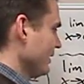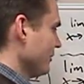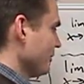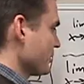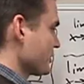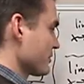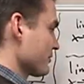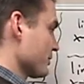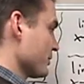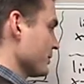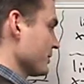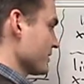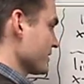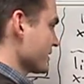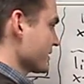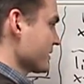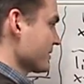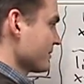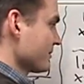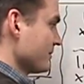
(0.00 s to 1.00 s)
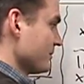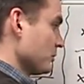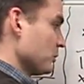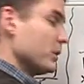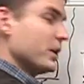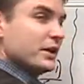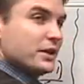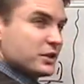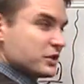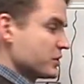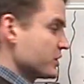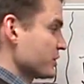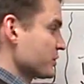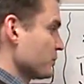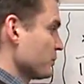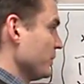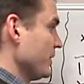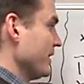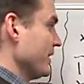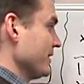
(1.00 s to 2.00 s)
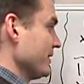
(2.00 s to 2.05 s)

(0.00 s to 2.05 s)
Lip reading: which, of course, 1 is just 1.